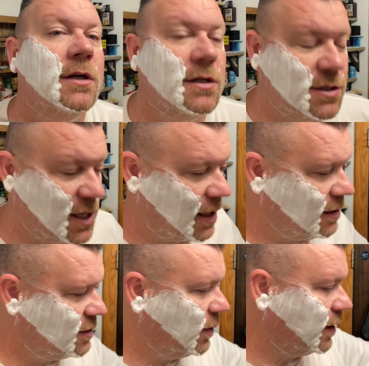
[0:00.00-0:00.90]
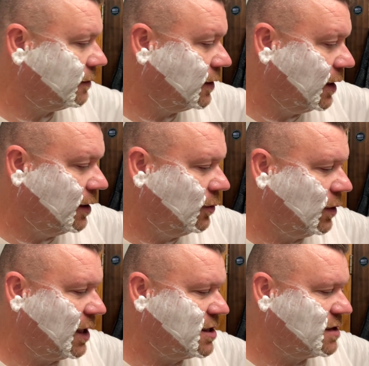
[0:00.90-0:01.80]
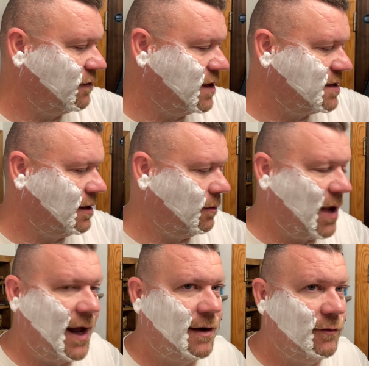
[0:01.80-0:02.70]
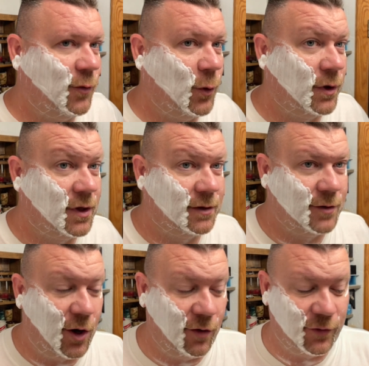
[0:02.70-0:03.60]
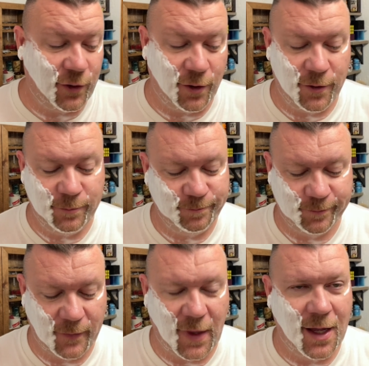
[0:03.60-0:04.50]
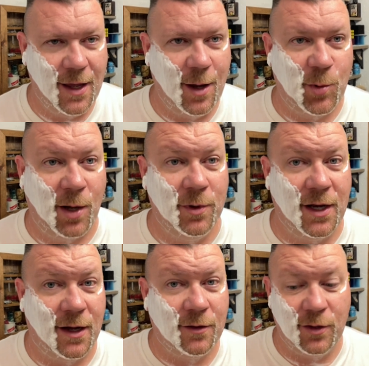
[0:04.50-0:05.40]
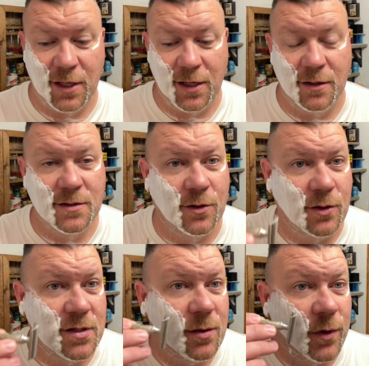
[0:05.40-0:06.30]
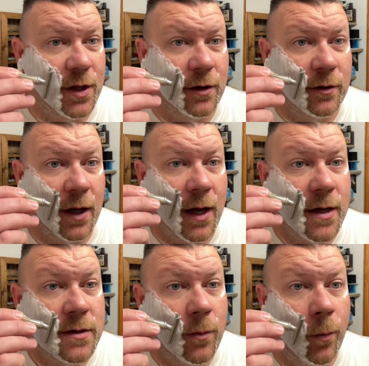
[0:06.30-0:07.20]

change, but when I just visit it back and forth, off and on, probably not going to get as good as some of the other guys.